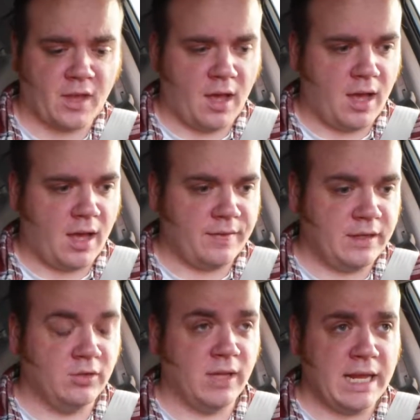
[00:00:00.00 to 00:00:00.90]
They
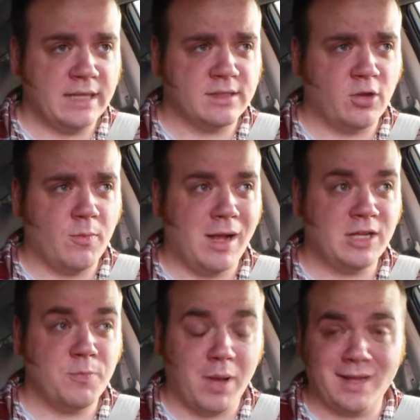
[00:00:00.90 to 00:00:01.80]
don't like it so
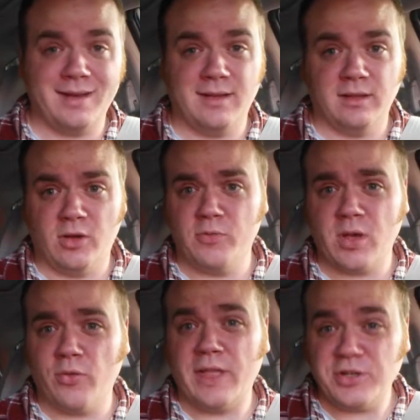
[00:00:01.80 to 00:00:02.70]
much, but lo and behold,